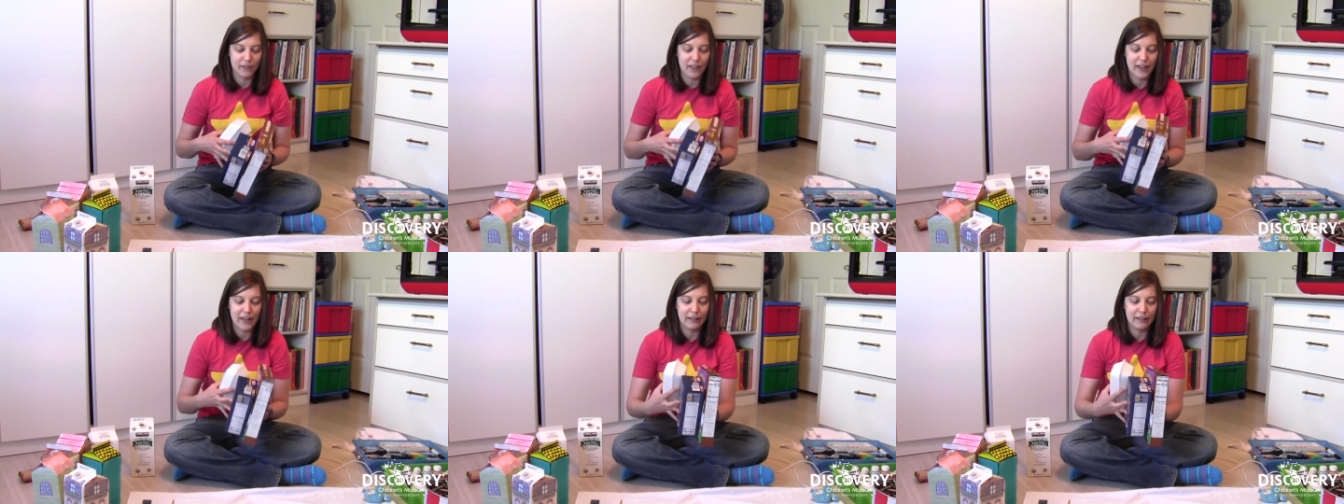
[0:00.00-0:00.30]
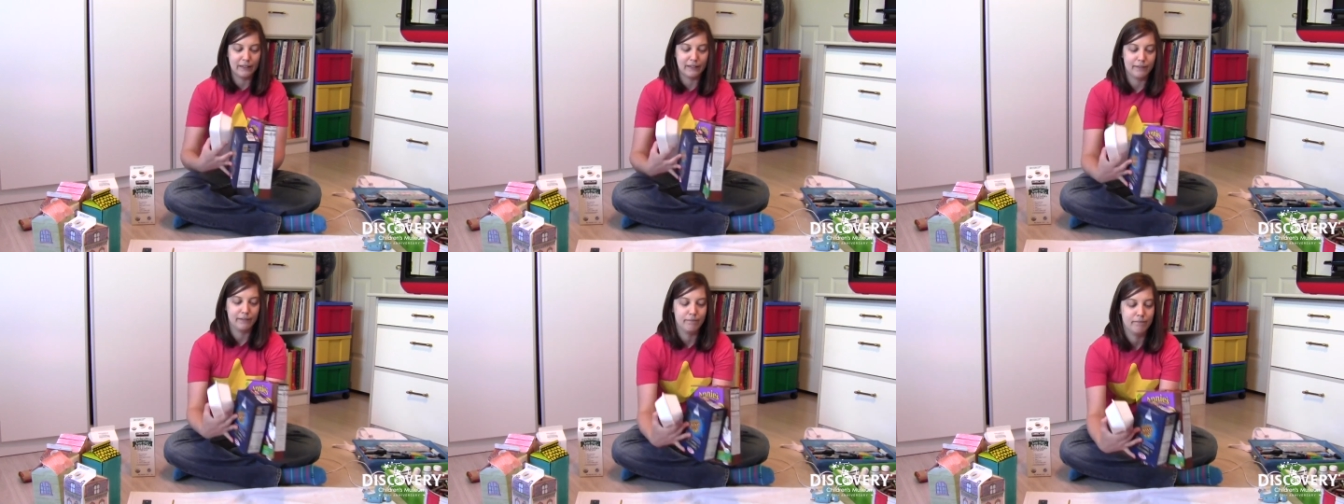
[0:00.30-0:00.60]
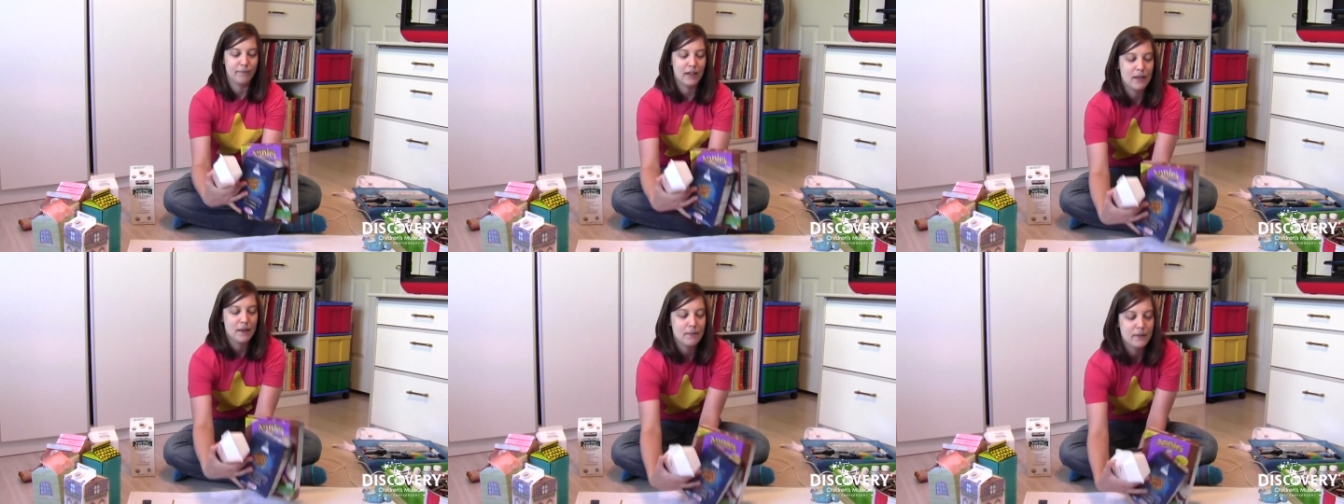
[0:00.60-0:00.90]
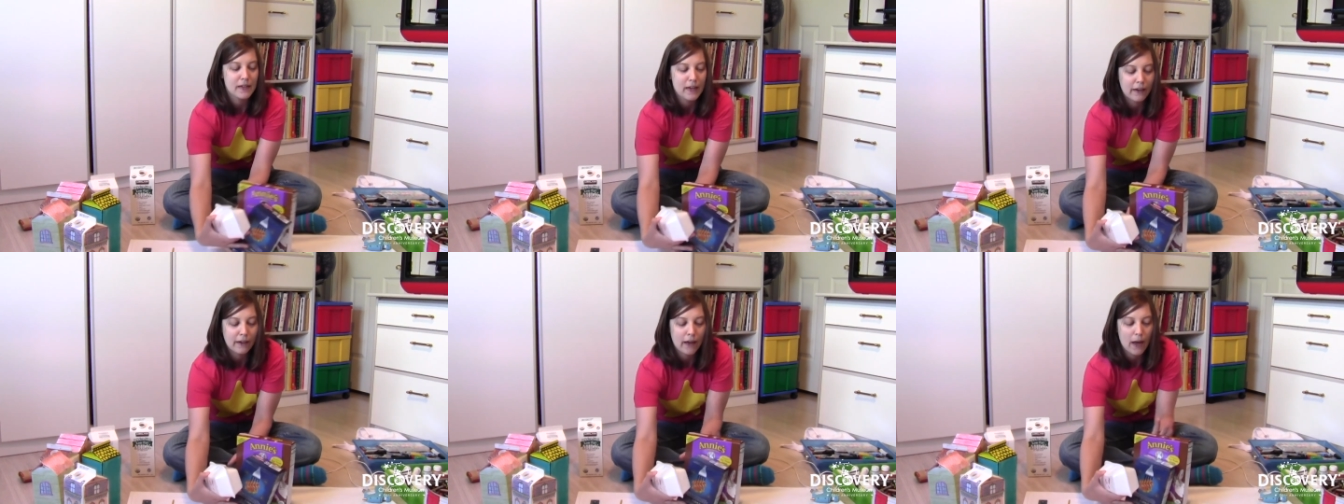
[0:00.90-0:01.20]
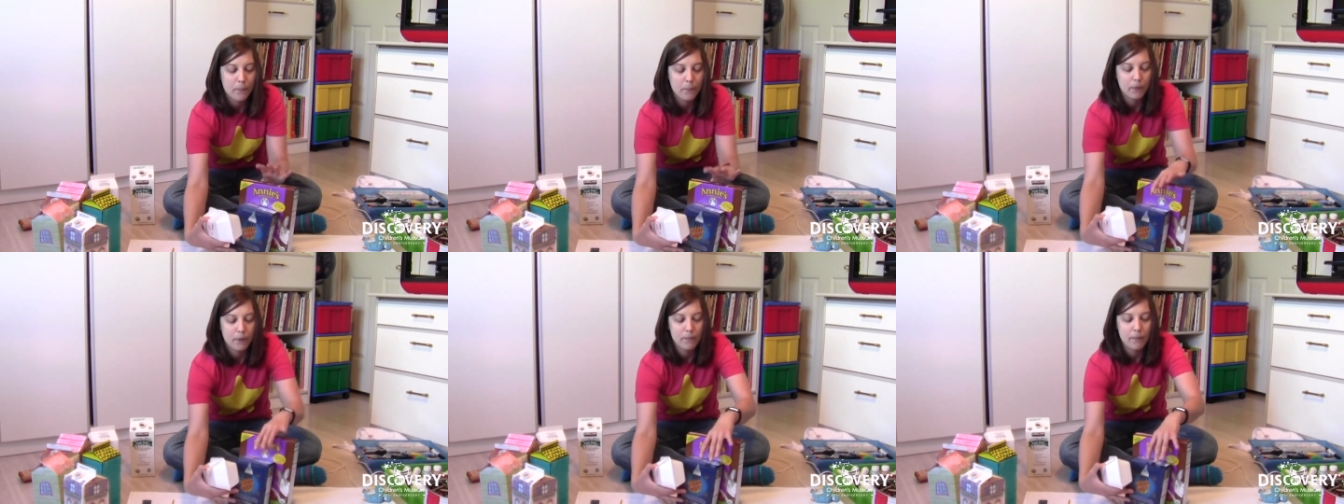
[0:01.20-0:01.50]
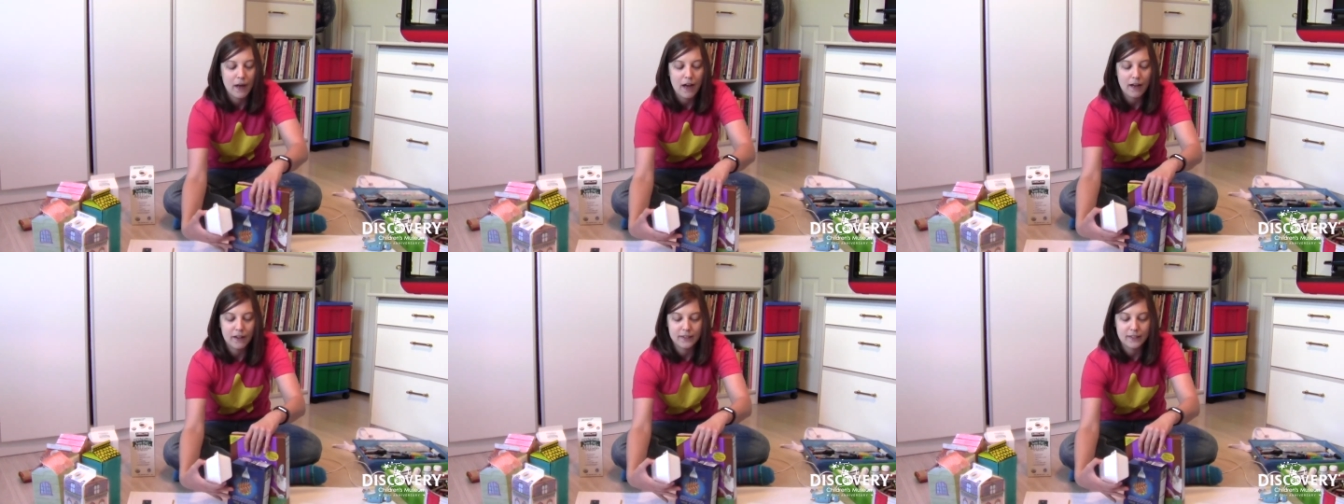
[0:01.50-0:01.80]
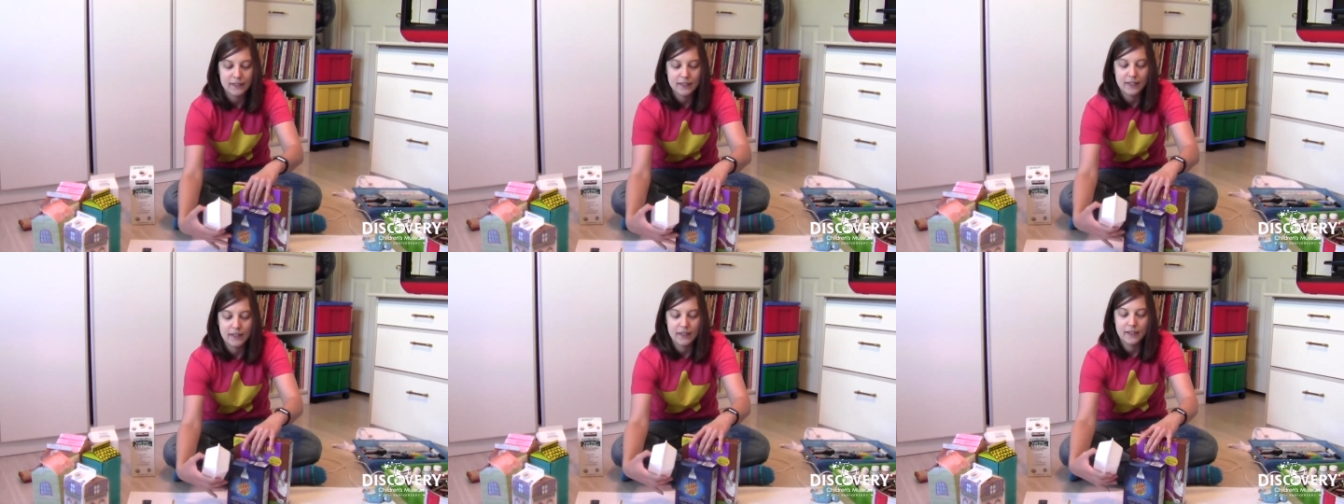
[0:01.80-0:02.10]
like maybe a couple
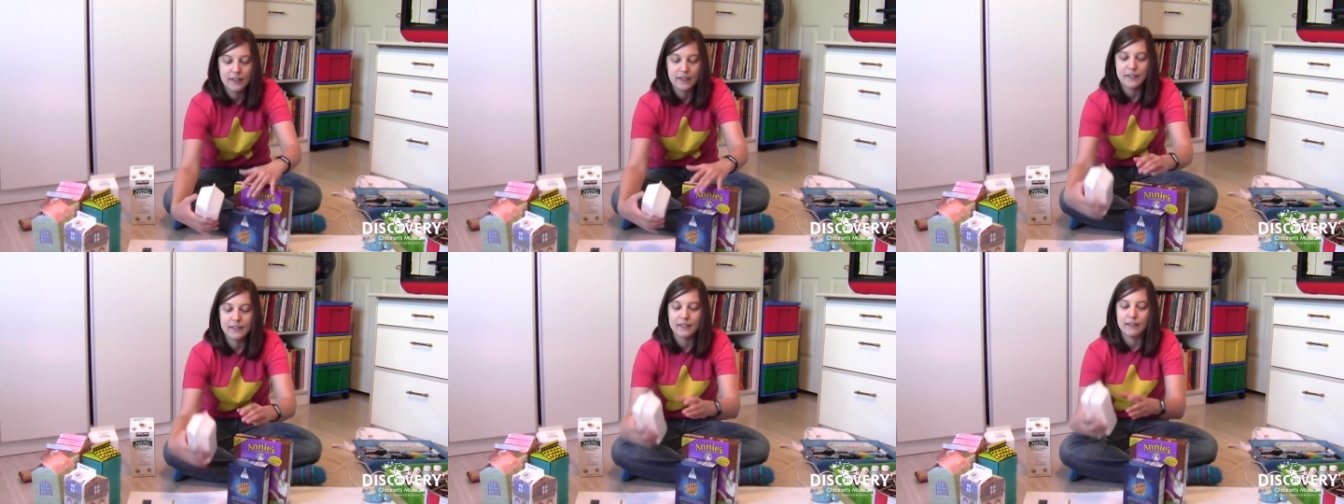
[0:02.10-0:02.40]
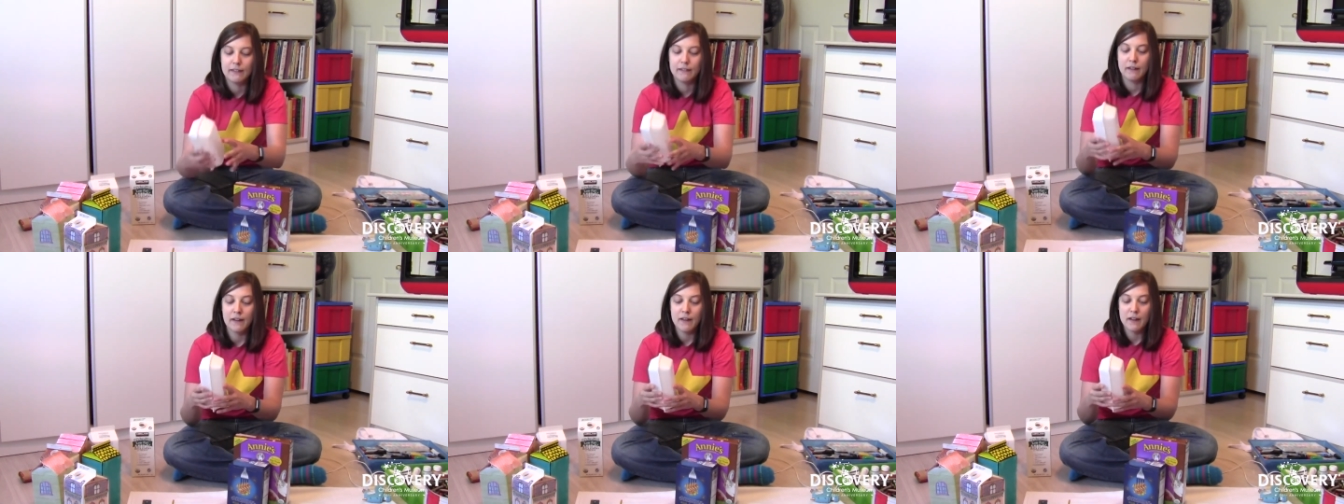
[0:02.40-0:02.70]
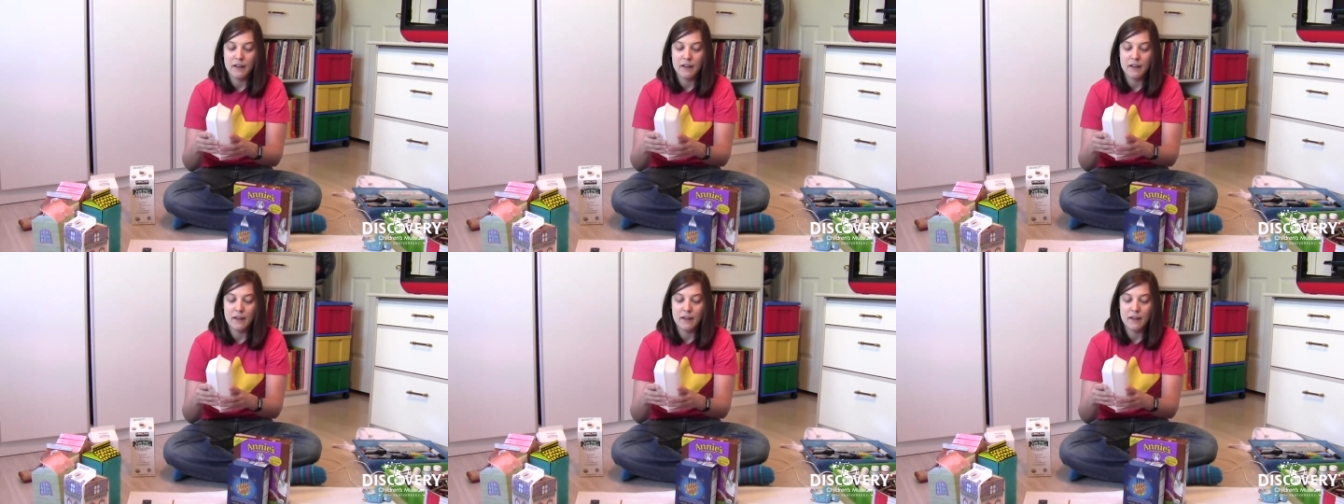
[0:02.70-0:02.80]
boxes and